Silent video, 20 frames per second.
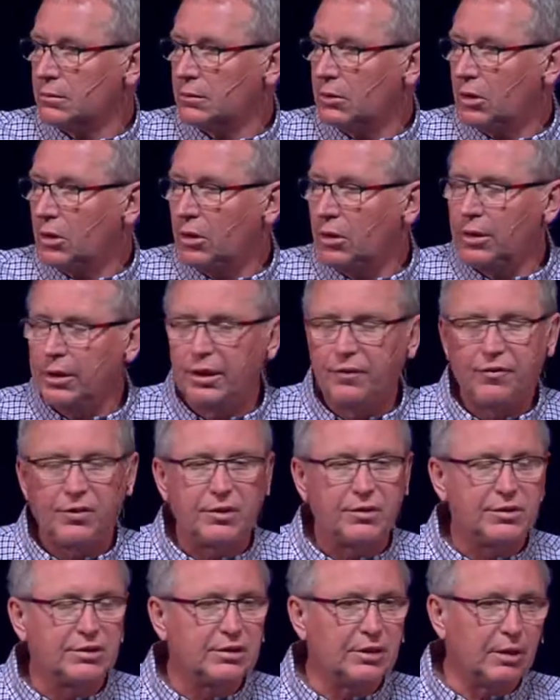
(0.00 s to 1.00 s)
Lord, if
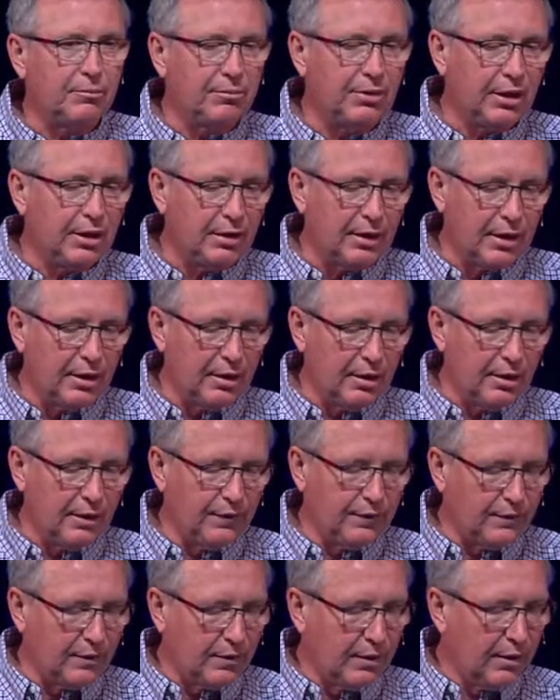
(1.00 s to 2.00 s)
there's something that
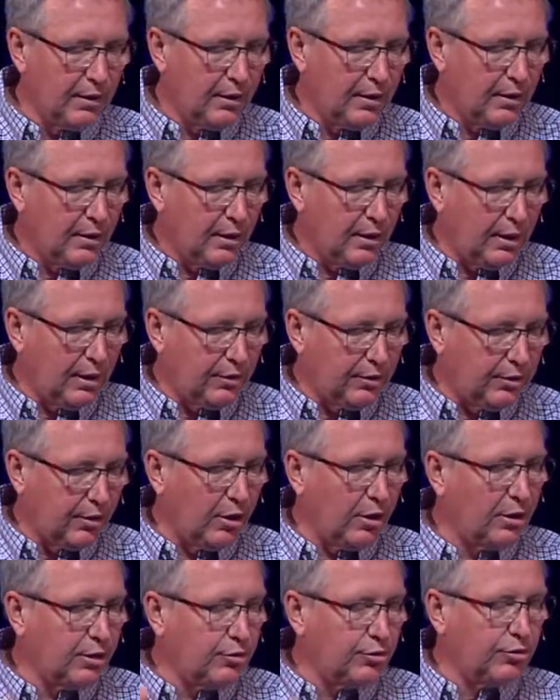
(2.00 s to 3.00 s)
is
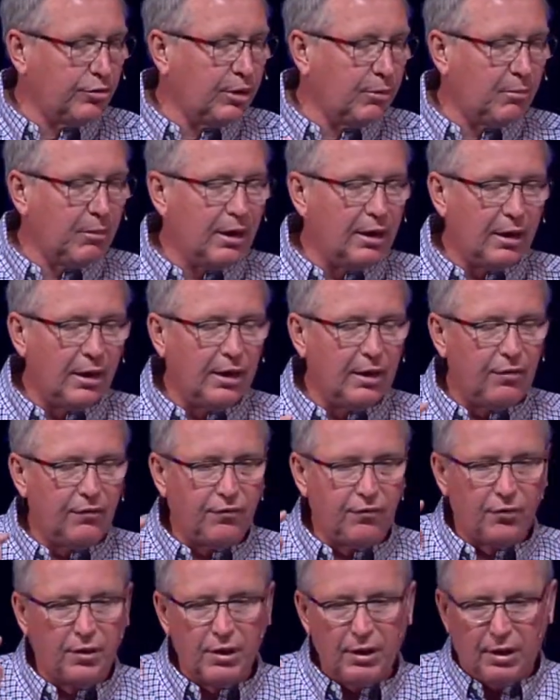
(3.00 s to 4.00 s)
idolatry in my
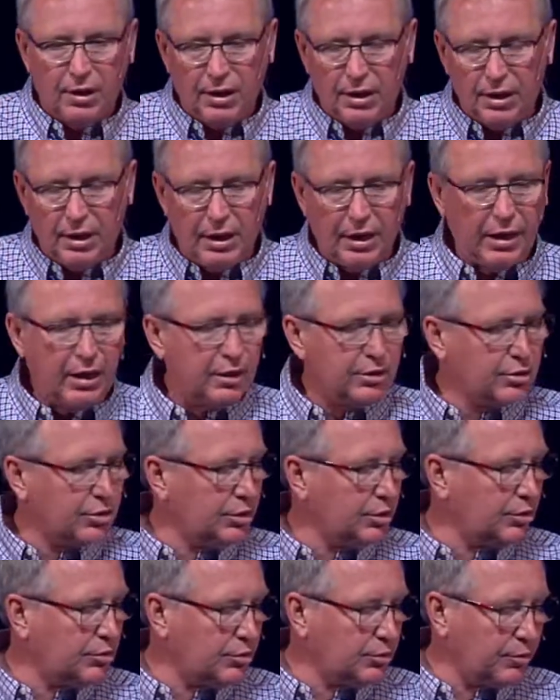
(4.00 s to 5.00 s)
life, in
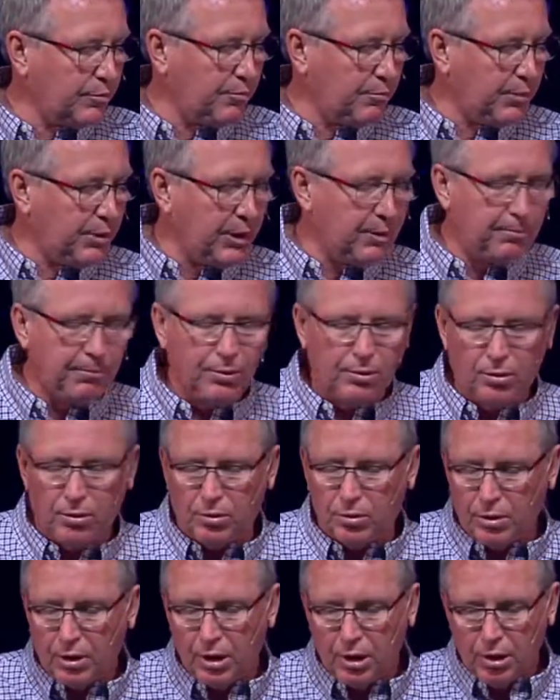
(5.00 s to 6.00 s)
actions or
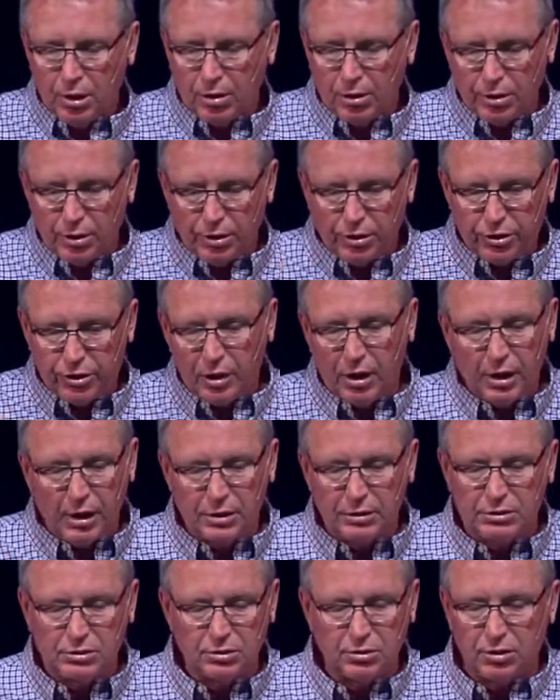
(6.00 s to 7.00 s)
people or
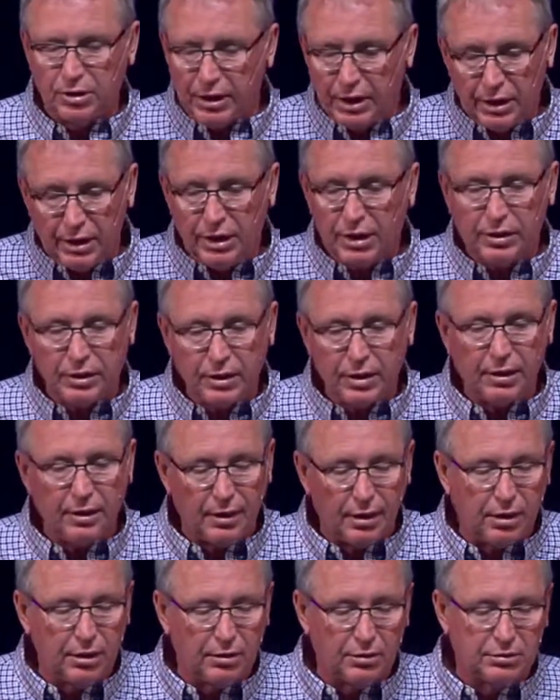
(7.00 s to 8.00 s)
thoughts or anything
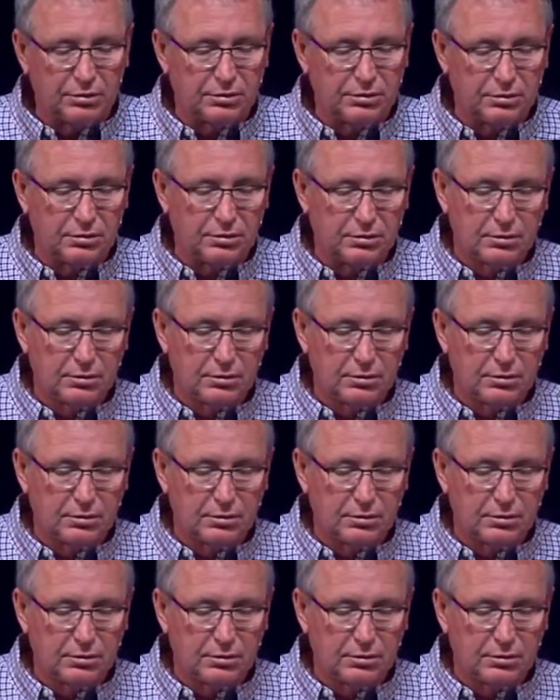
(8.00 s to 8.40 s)
else,